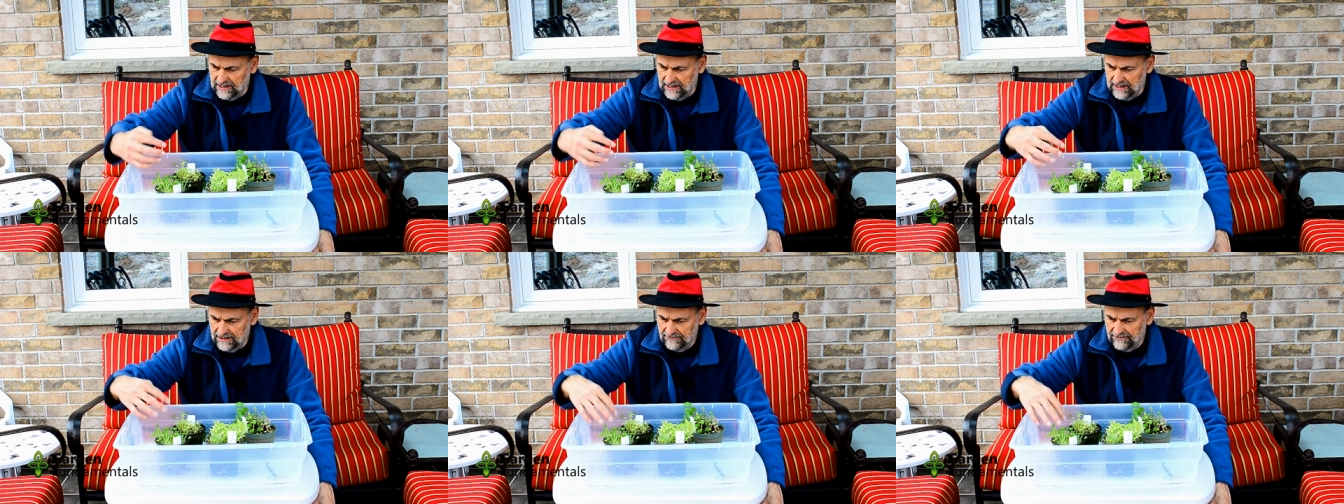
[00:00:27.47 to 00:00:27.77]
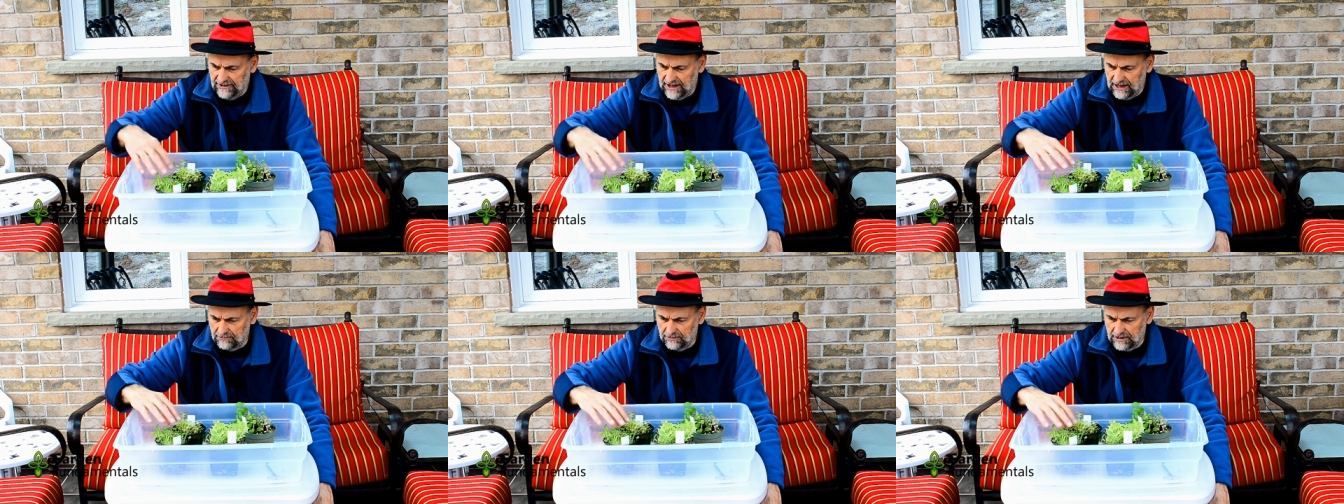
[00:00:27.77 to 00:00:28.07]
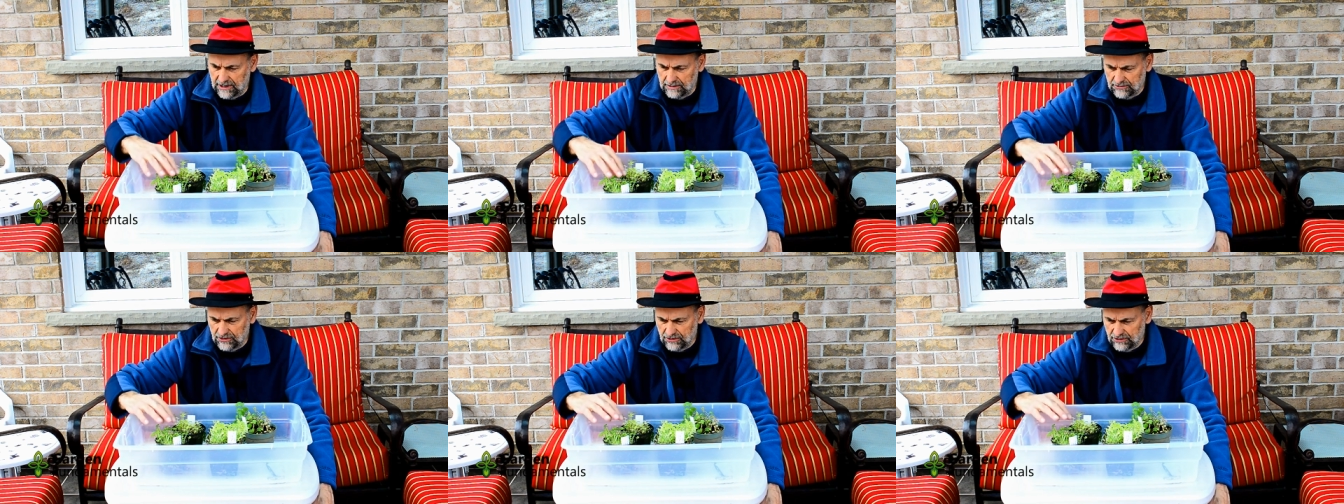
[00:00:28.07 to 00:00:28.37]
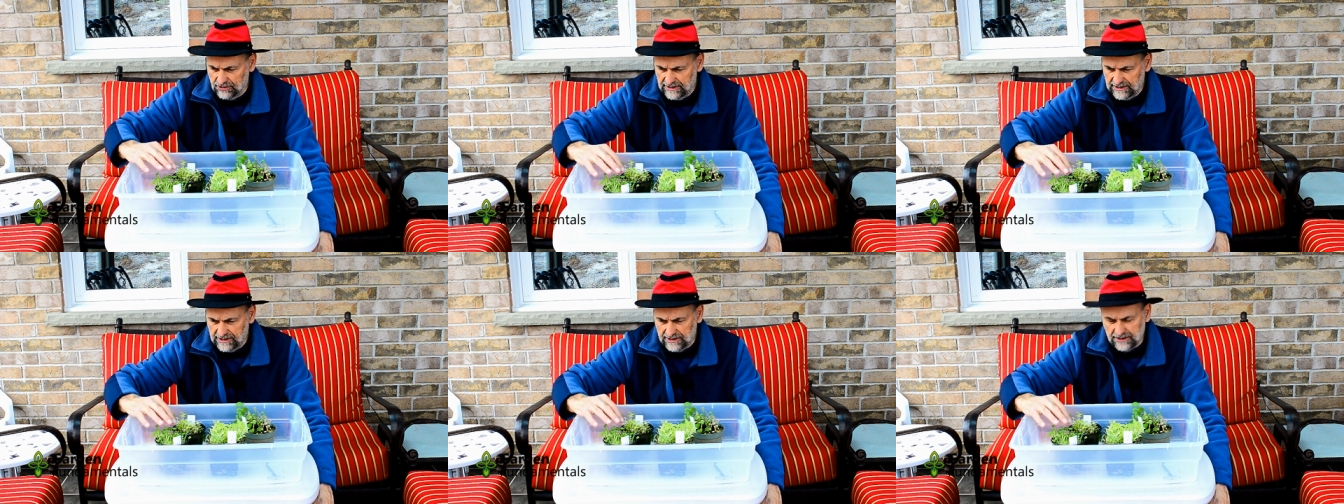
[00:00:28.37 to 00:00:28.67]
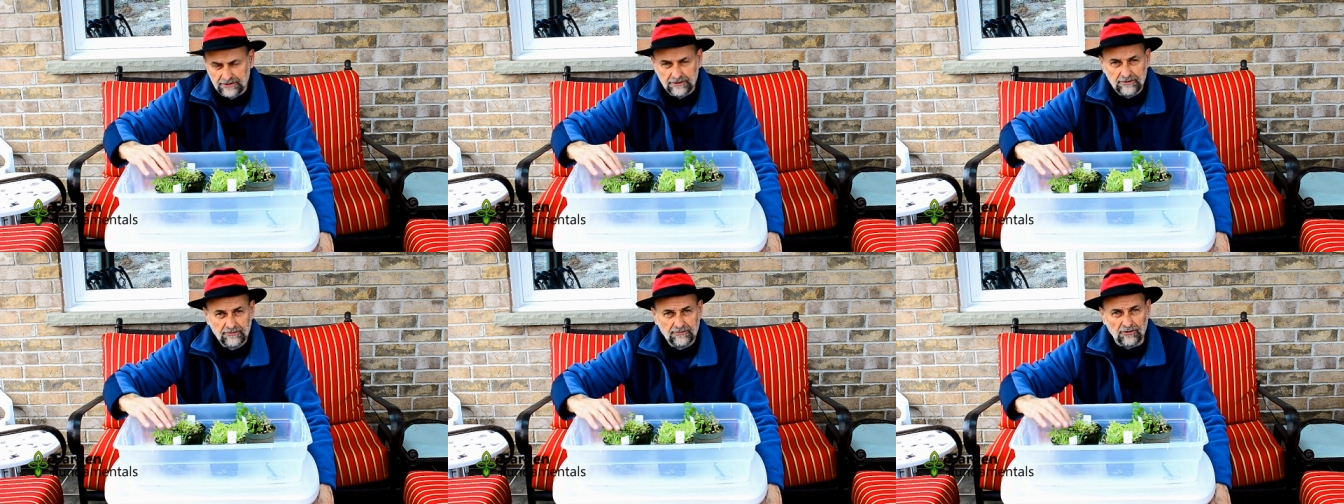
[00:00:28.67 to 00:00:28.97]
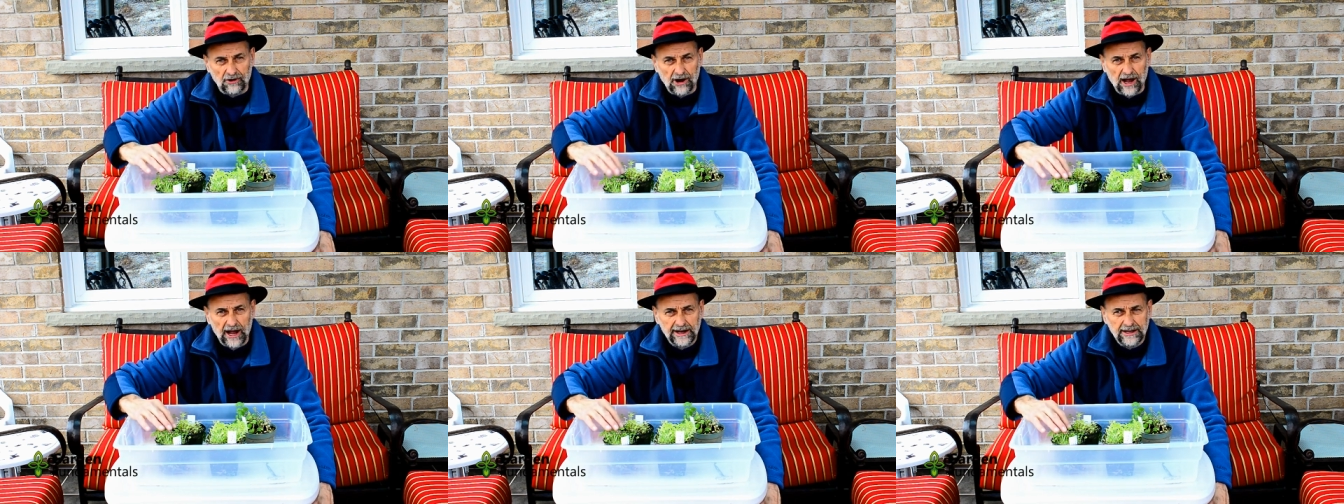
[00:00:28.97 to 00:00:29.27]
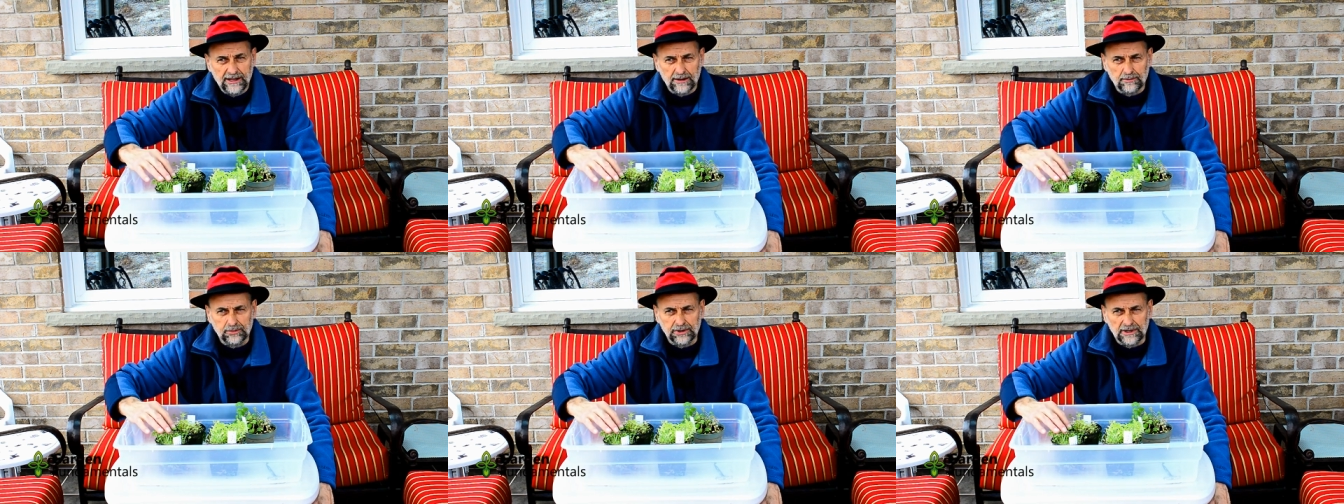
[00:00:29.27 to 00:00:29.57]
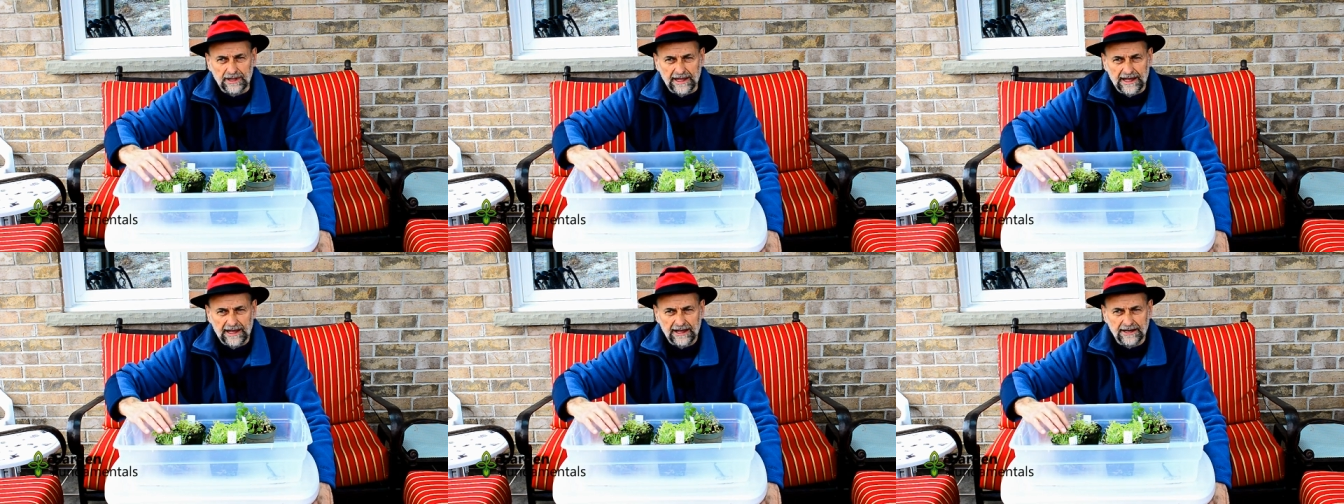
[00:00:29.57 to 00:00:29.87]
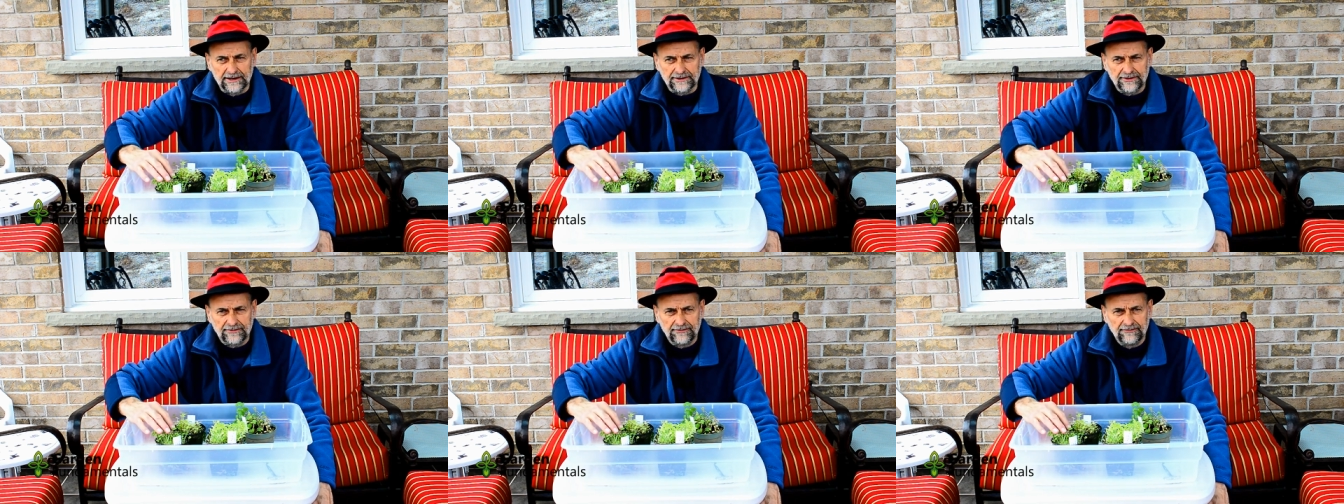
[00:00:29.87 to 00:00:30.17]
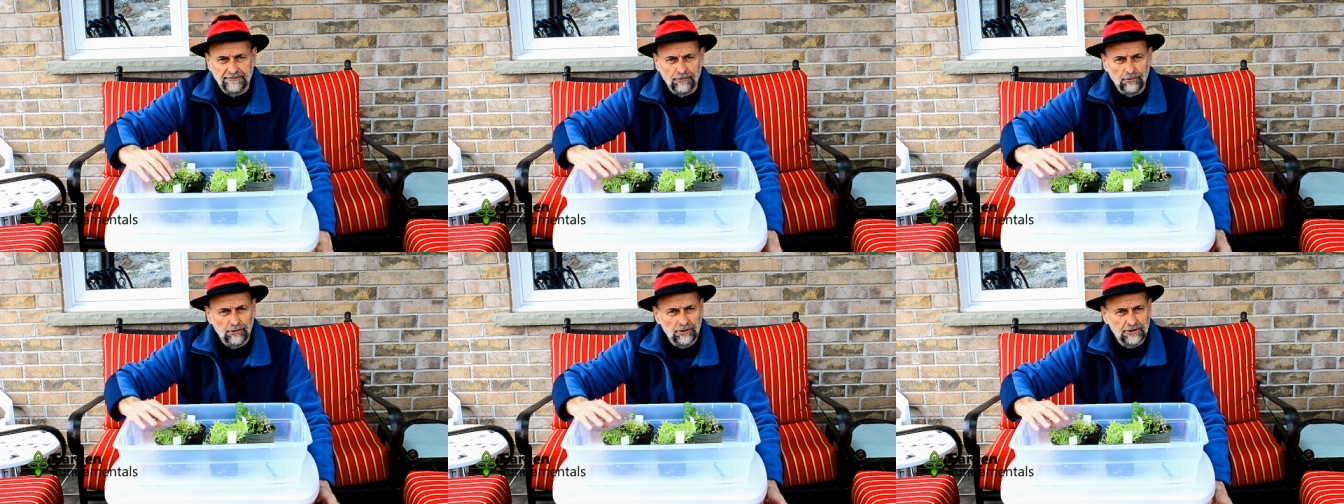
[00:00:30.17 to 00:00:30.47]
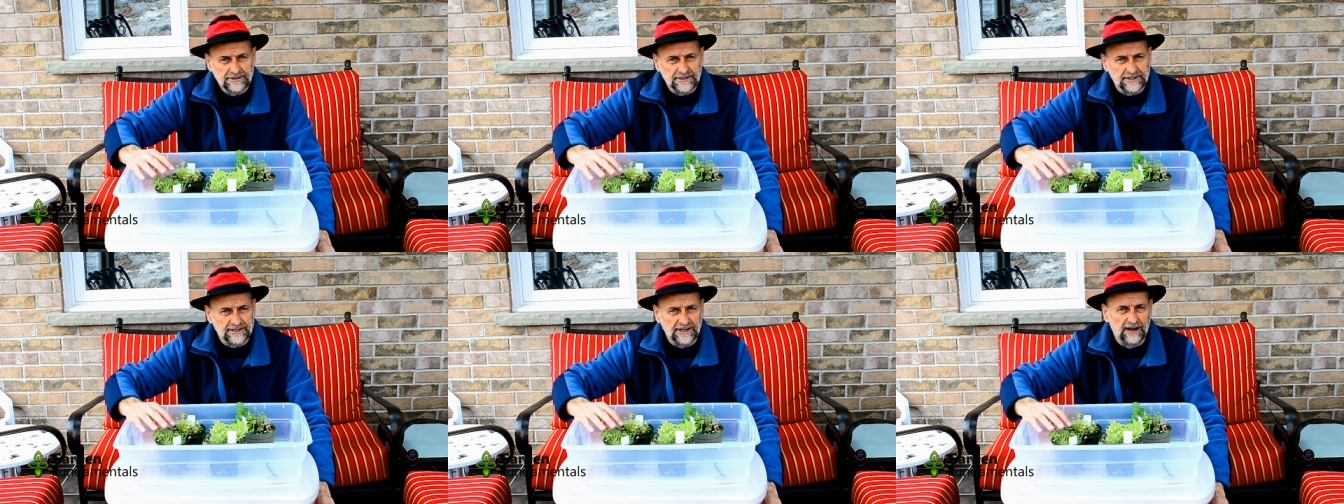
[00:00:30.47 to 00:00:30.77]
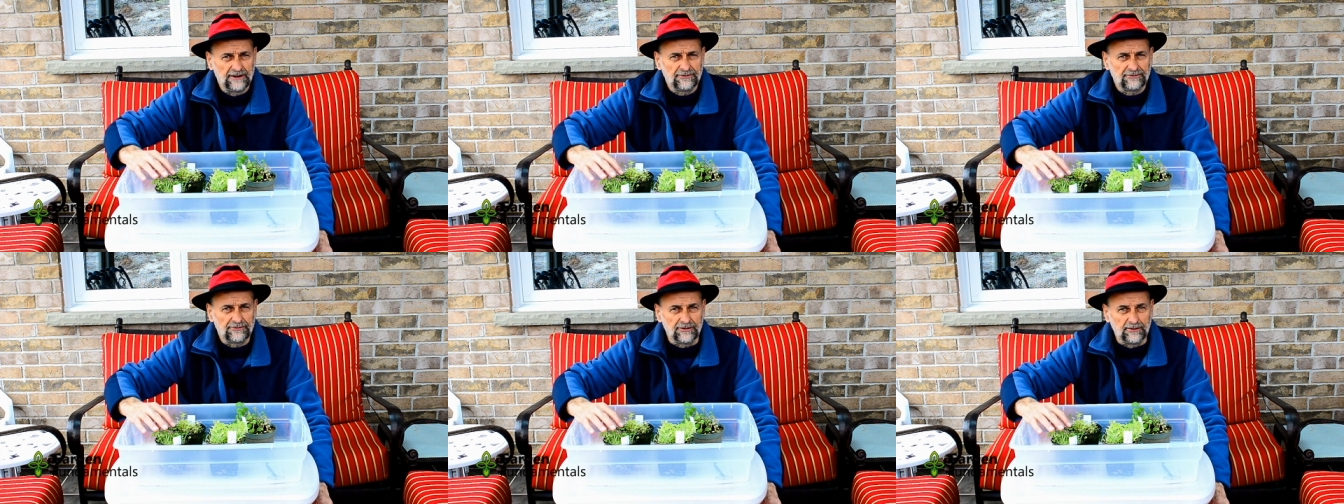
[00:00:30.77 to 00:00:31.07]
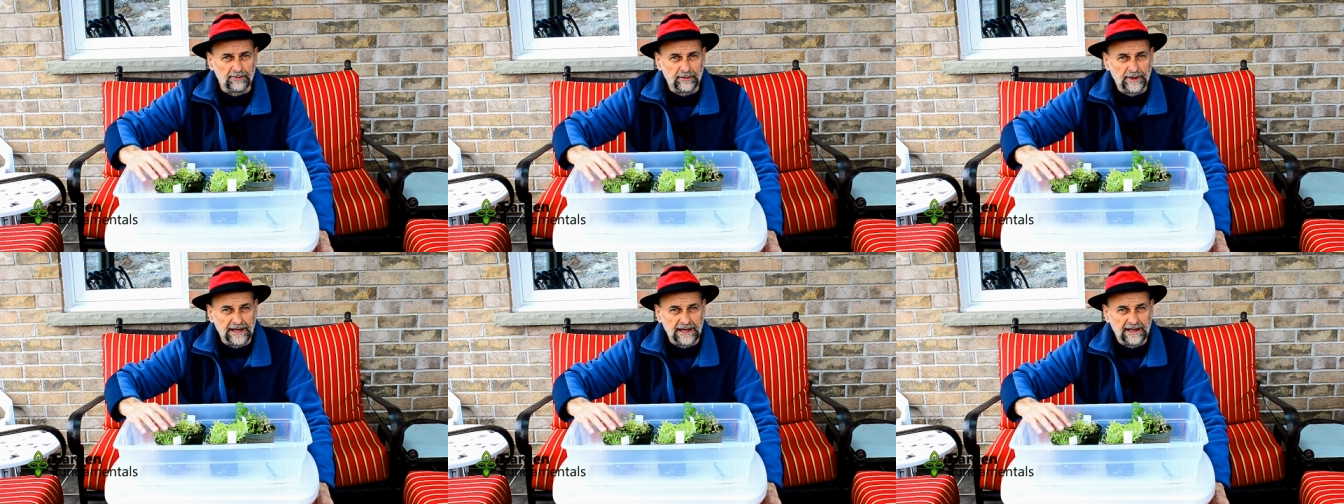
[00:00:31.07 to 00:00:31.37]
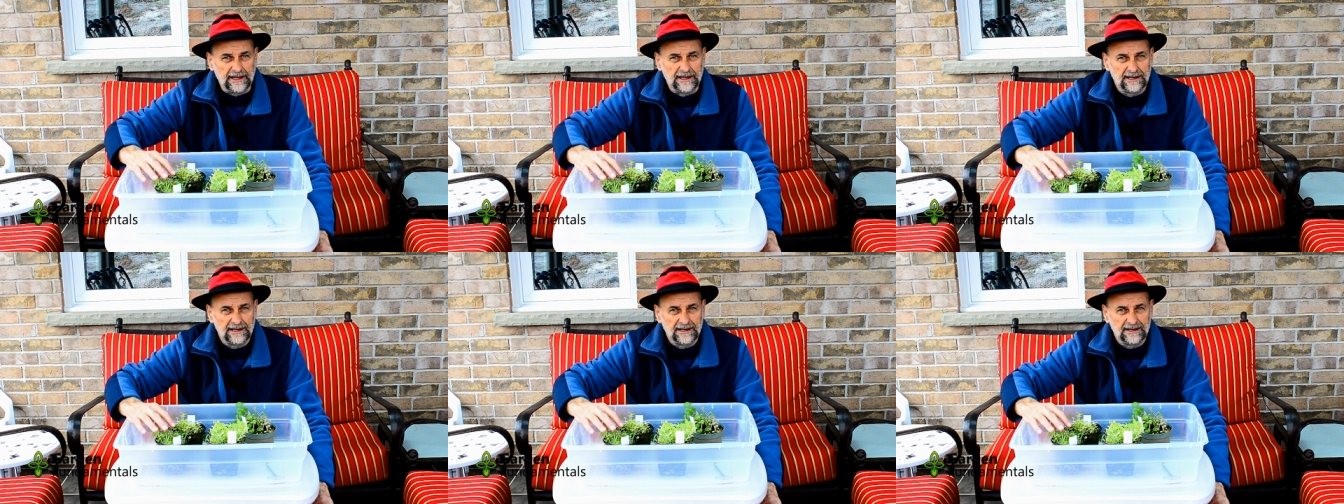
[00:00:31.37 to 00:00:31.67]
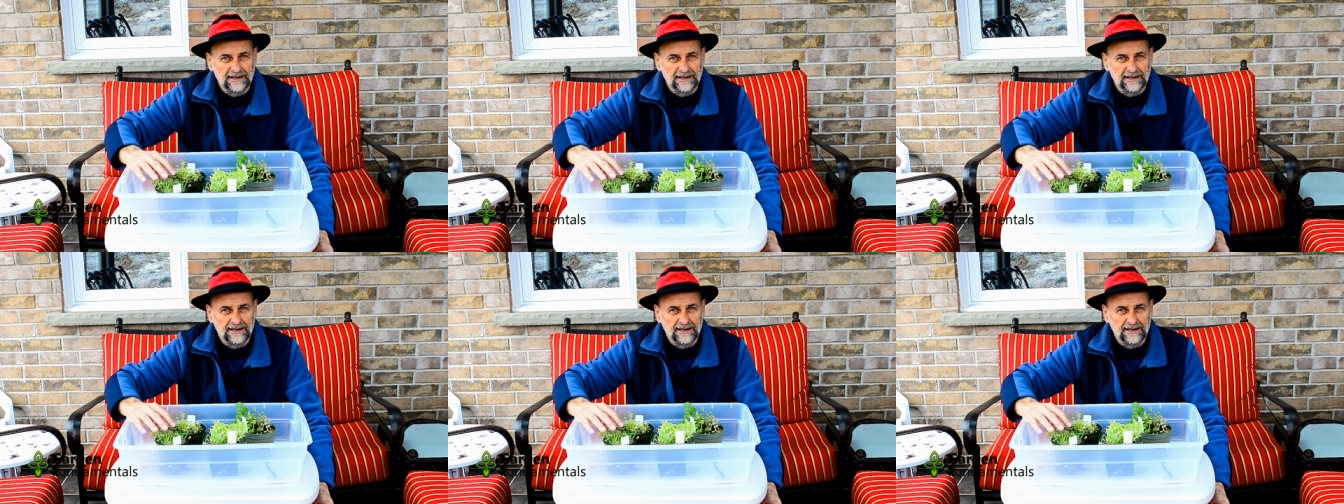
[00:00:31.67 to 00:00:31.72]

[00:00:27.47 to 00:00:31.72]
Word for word: And in fact, when I'm growing a new variety of plant, four is enough for me.